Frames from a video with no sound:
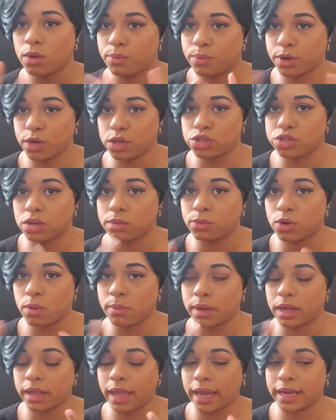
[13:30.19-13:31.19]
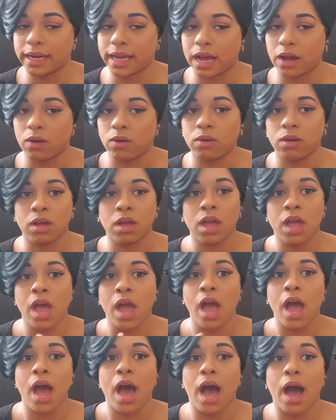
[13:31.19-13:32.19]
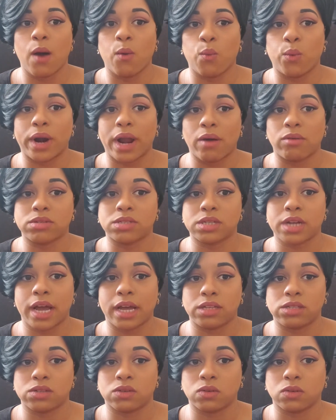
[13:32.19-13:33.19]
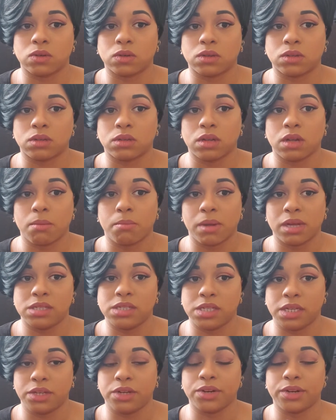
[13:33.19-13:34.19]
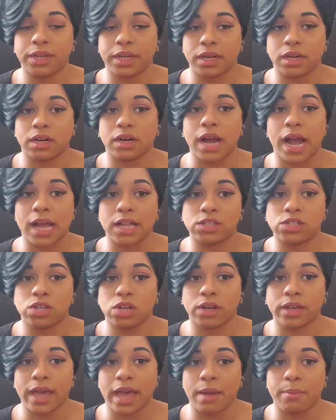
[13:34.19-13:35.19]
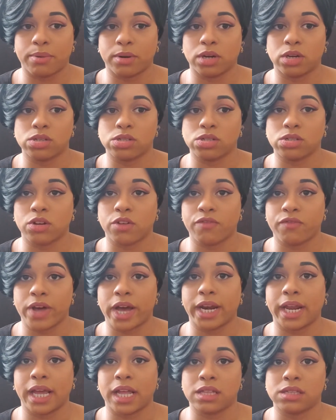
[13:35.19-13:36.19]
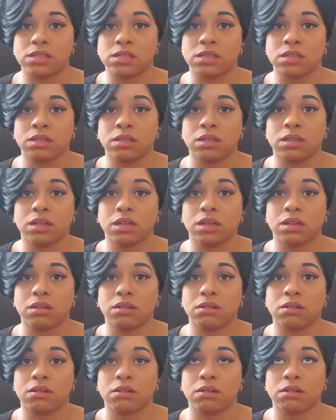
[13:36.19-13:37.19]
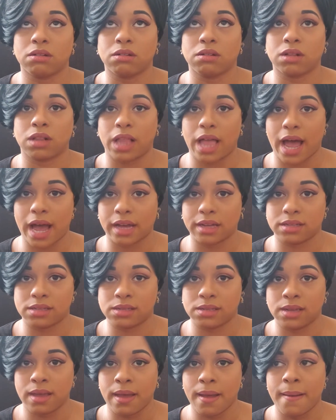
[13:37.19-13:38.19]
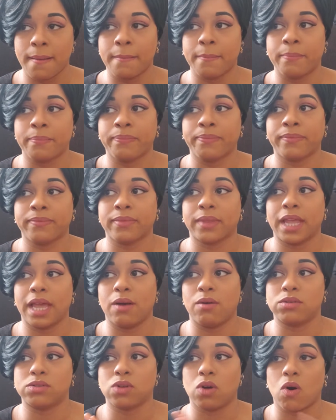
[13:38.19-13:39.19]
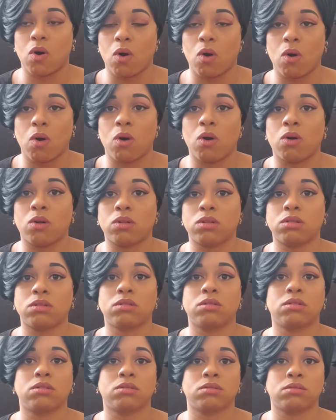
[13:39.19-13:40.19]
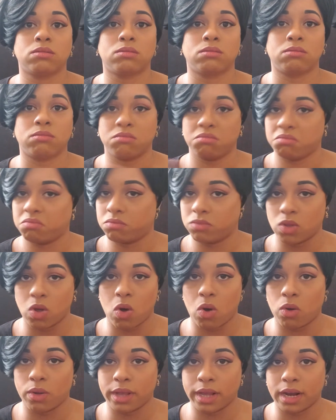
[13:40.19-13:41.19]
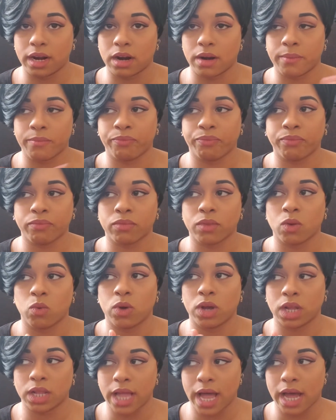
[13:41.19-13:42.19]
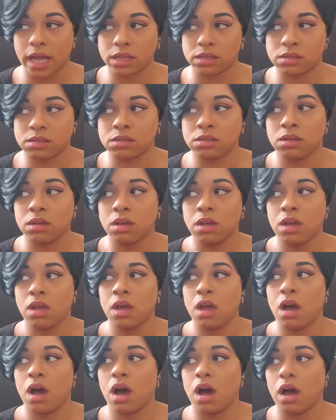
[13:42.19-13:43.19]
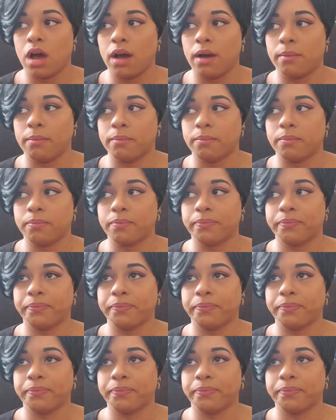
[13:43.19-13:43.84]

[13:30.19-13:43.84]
personal moment, like now, when I was in high school, my senior year, I took a personal finance class. It was the whole year, one class. And